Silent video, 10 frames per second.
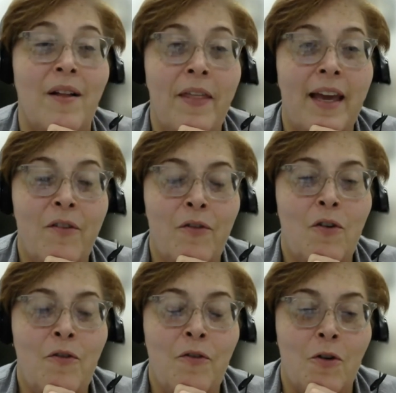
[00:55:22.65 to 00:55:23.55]
I'm
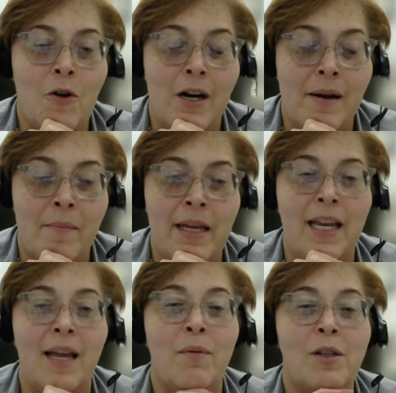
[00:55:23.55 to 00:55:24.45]
thankful for
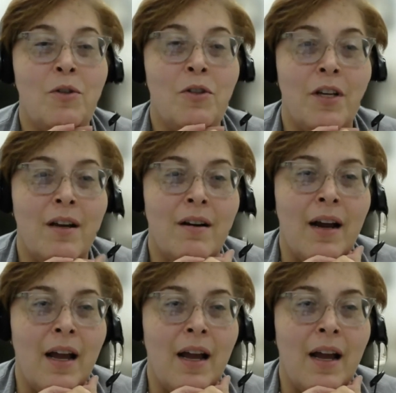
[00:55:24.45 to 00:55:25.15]
being able to share.